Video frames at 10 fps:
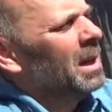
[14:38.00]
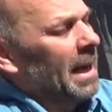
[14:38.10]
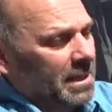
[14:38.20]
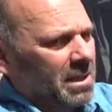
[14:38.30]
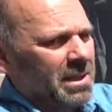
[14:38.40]

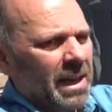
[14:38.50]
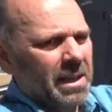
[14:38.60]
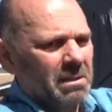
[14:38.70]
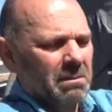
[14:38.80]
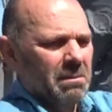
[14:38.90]
as a
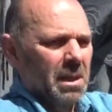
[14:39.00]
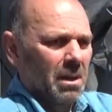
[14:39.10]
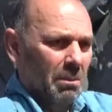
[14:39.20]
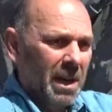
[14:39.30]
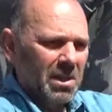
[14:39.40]
state. You
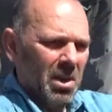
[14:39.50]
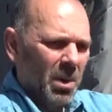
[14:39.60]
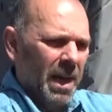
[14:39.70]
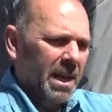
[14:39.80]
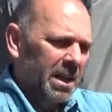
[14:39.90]
know, Mexico
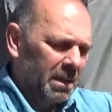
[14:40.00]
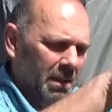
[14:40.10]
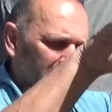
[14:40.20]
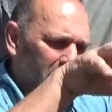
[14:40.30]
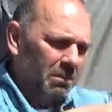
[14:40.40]
had it,
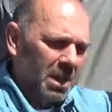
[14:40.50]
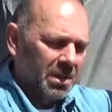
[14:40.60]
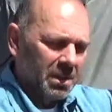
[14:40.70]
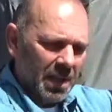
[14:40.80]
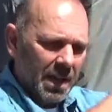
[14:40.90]
and the
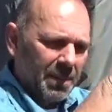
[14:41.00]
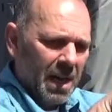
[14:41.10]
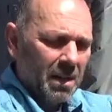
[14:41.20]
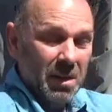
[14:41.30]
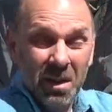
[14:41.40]
Russians came
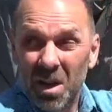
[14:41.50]
down.